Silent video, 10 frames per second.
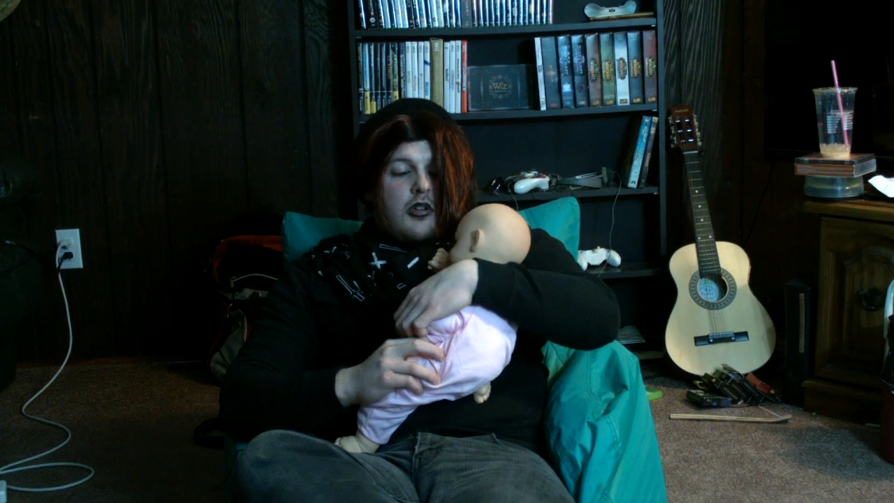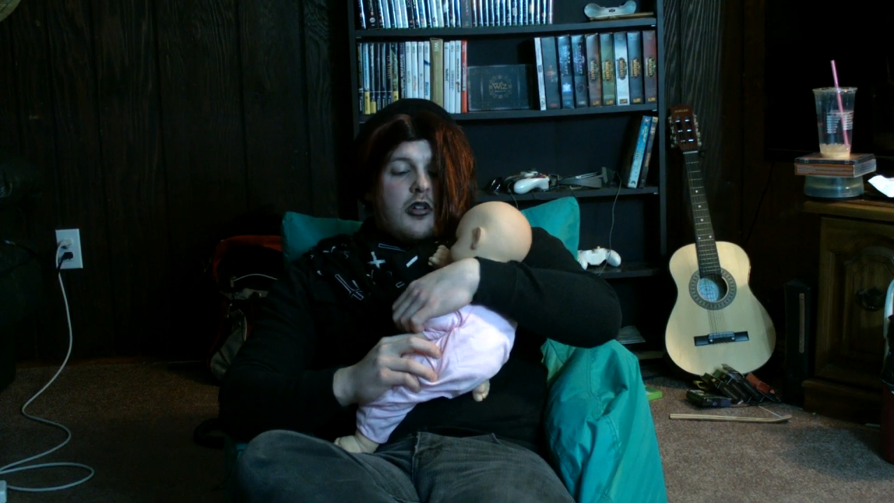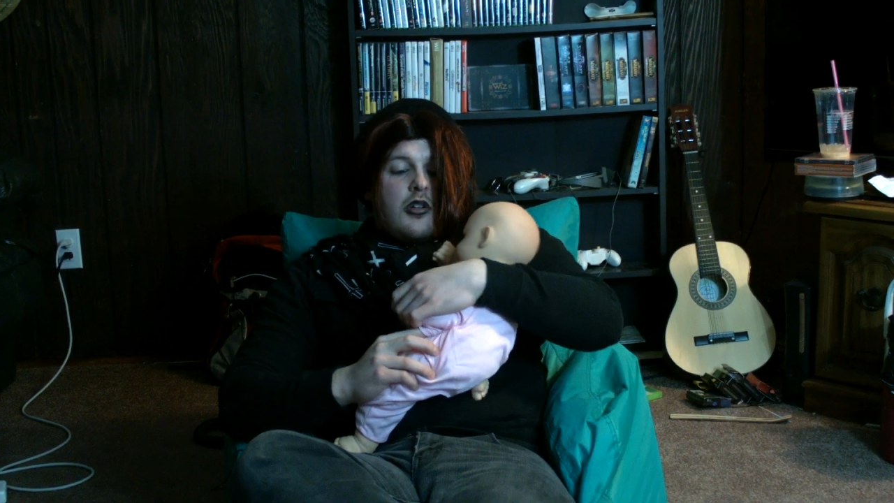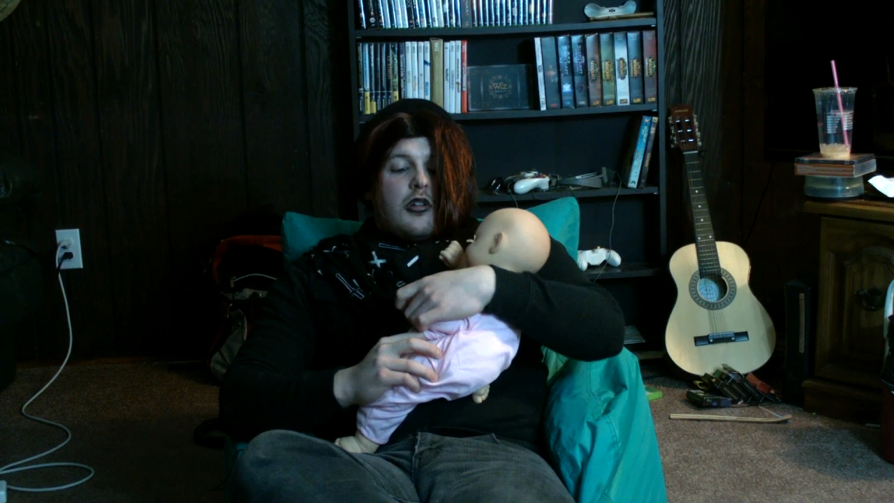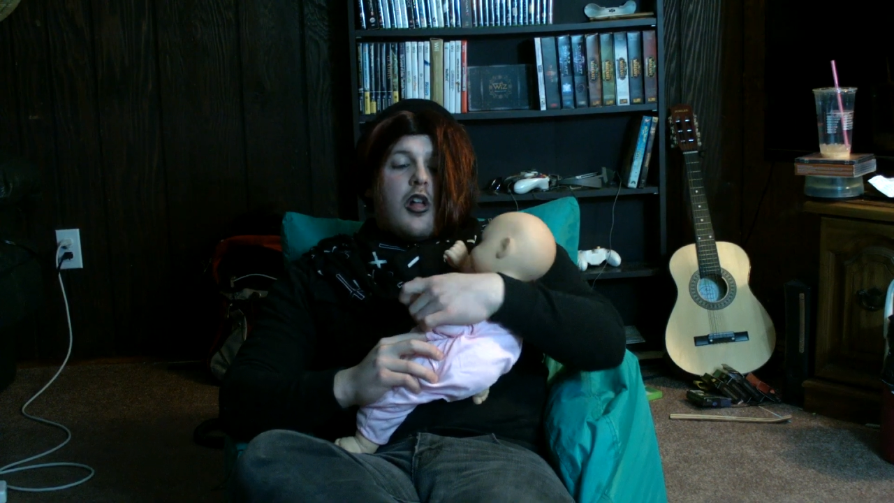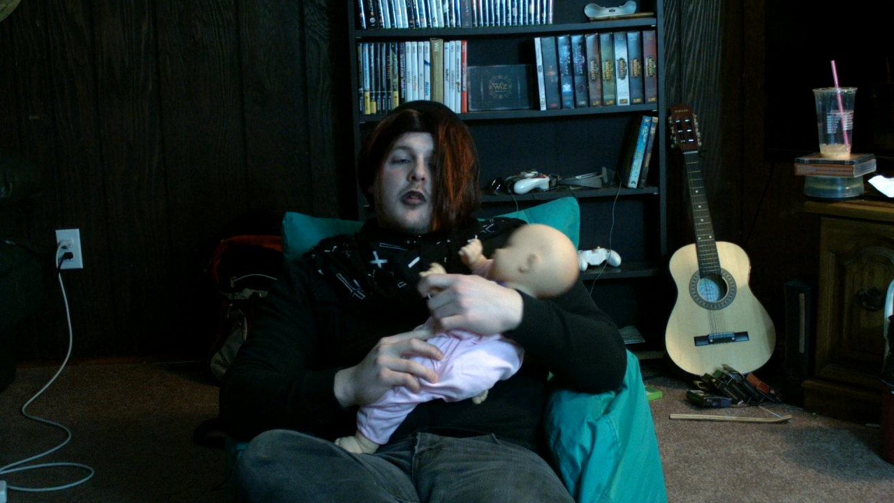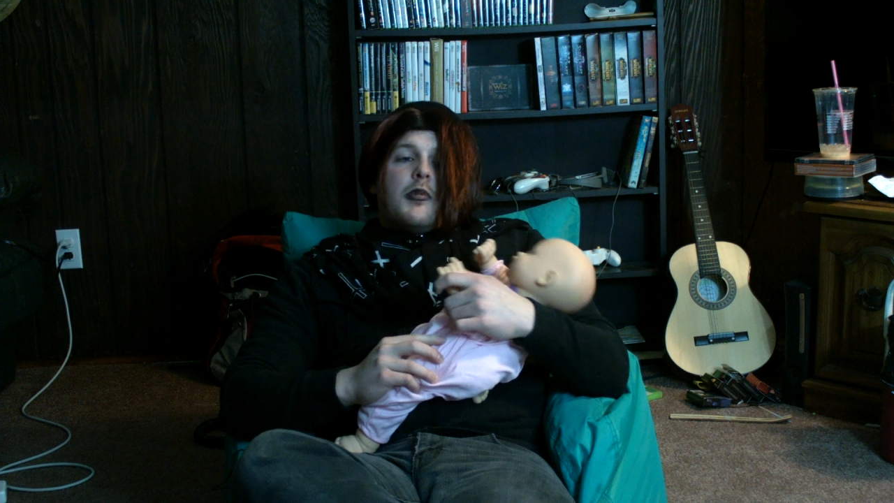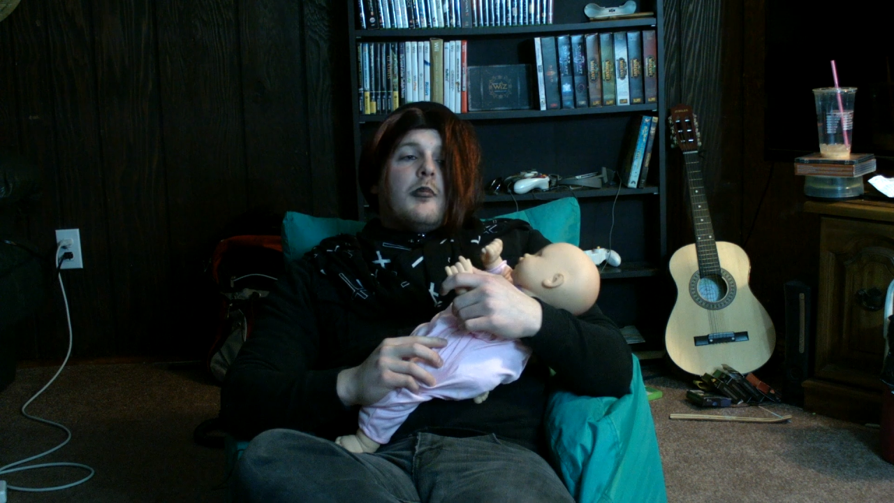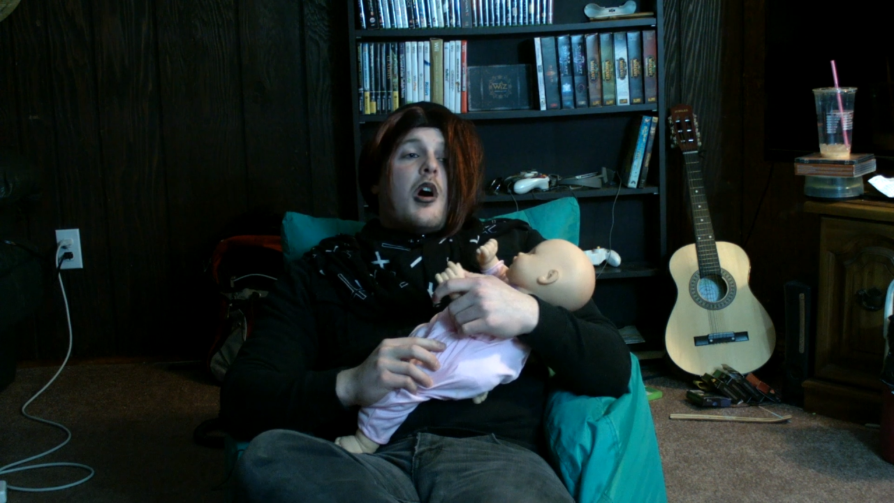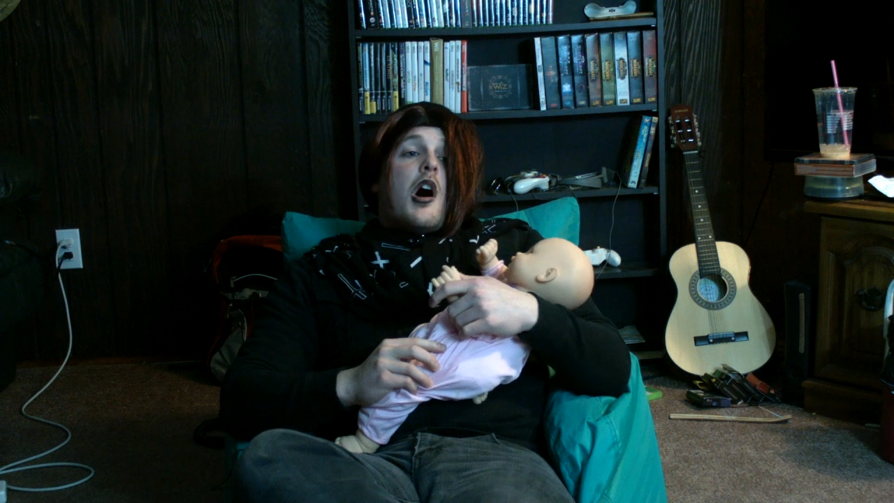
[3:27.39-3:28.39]
A lot of
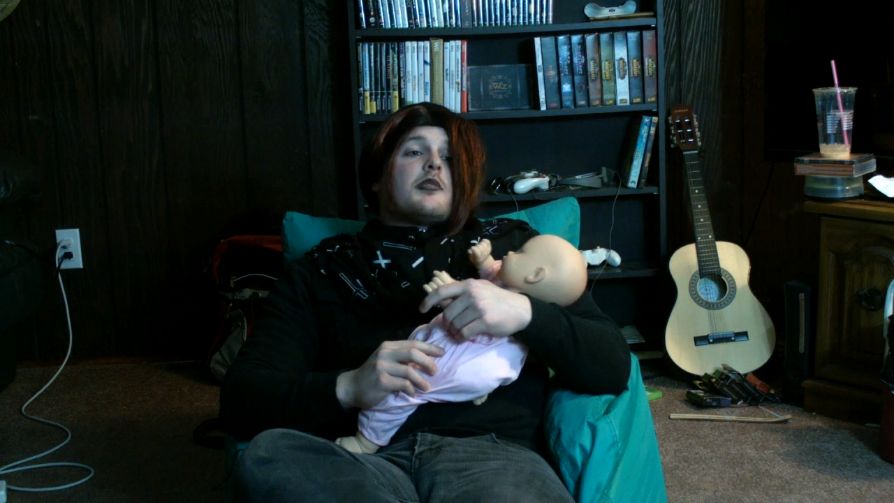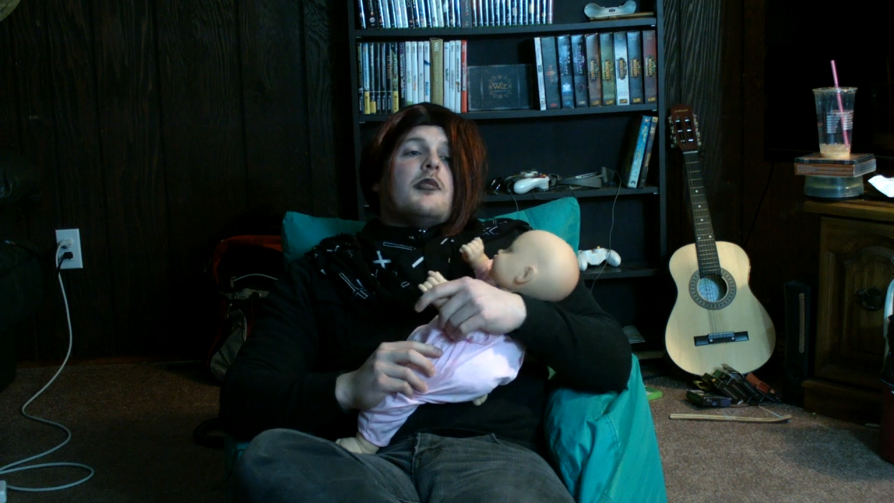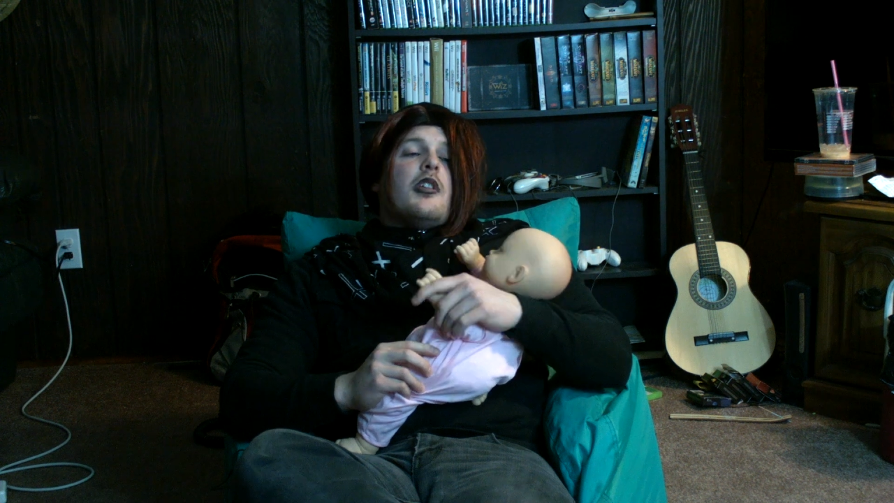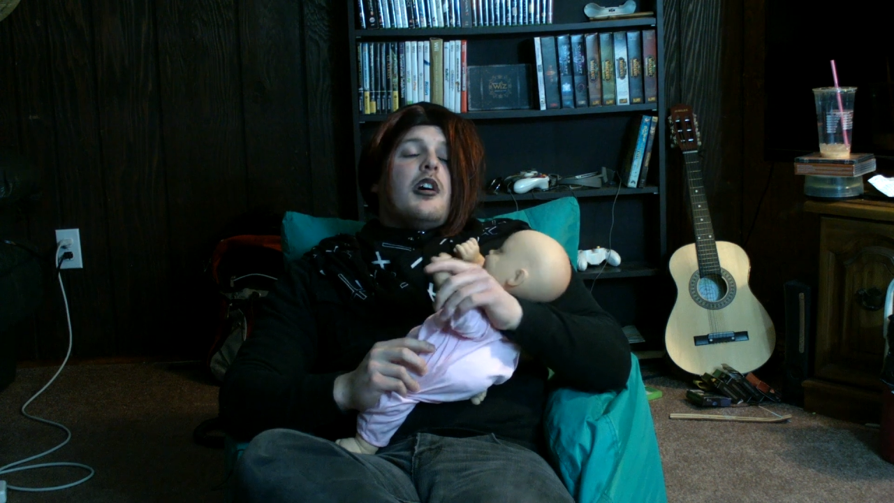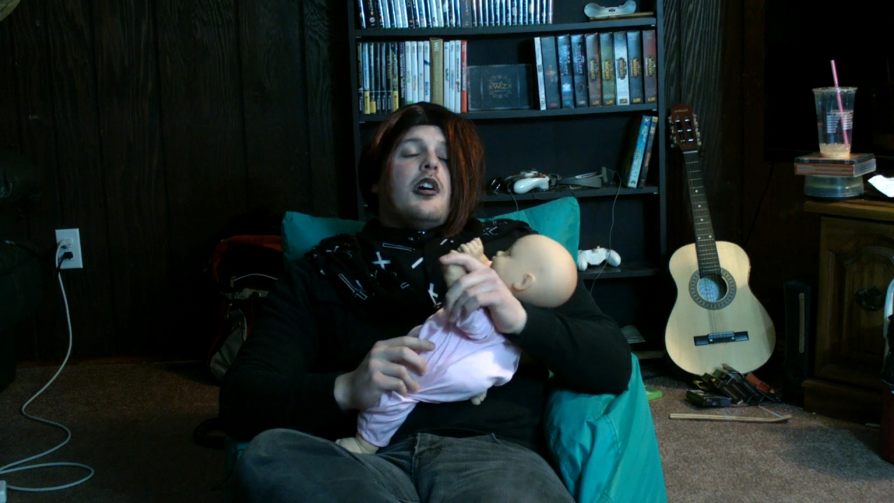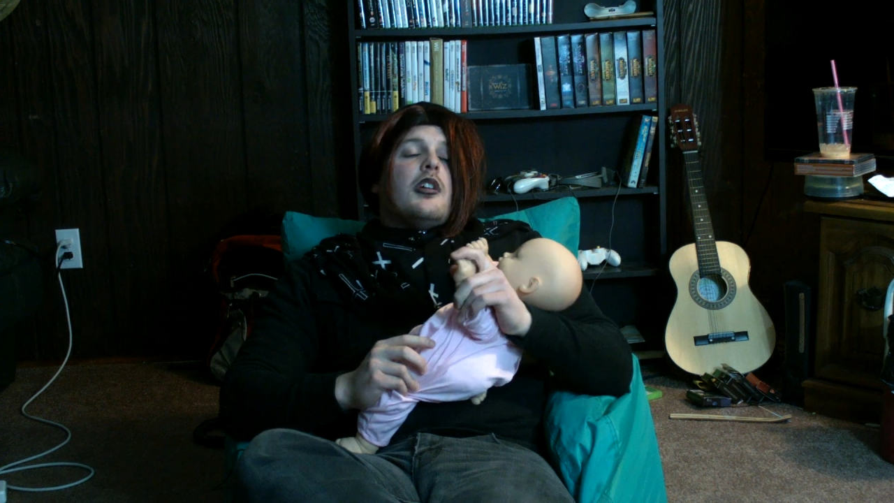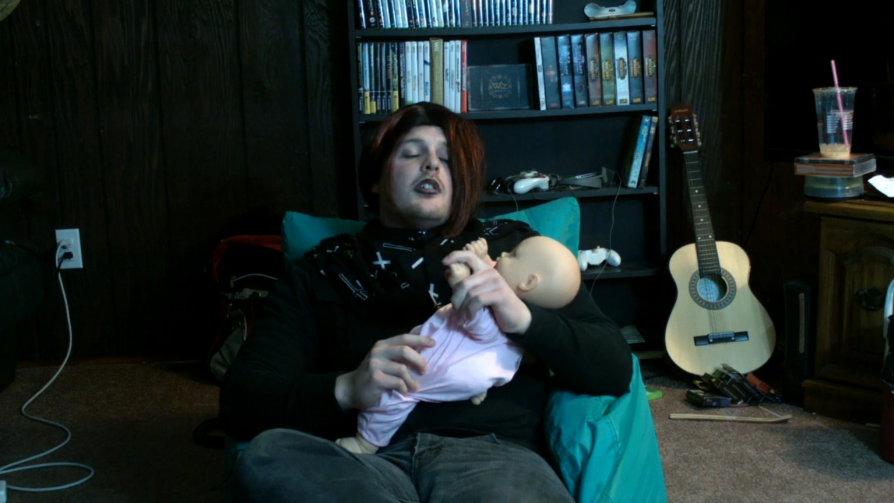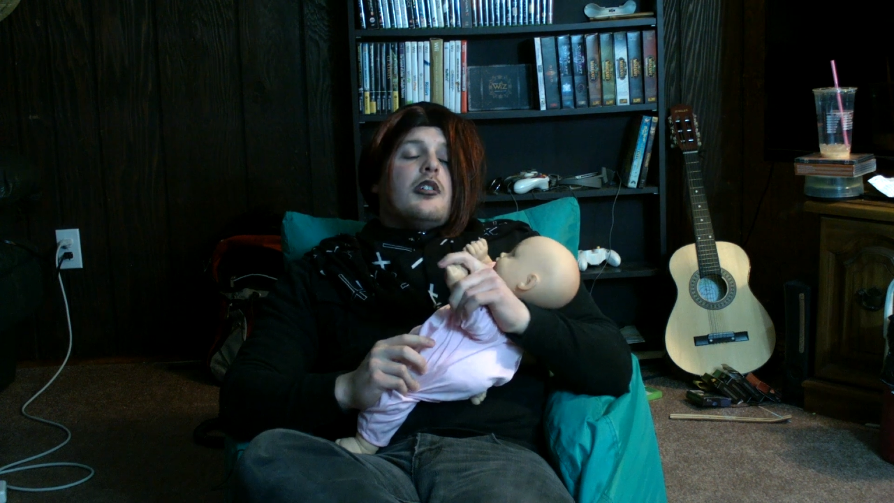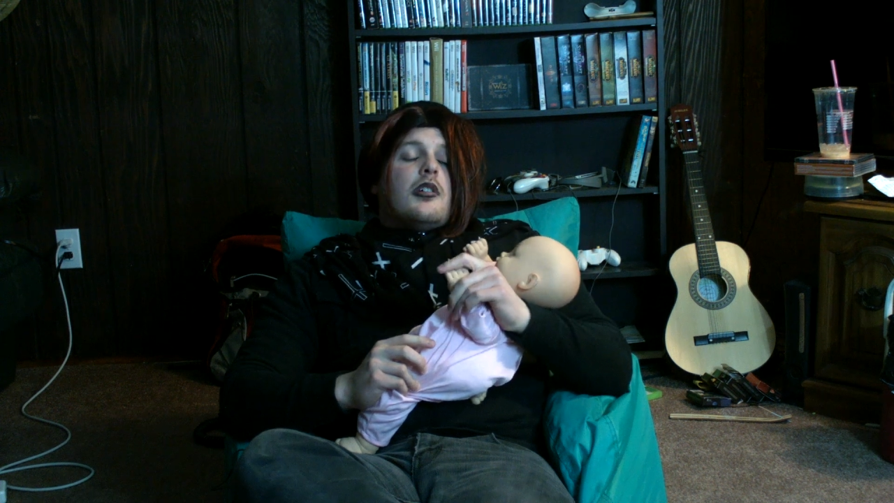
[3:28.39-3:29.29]
people ask me that.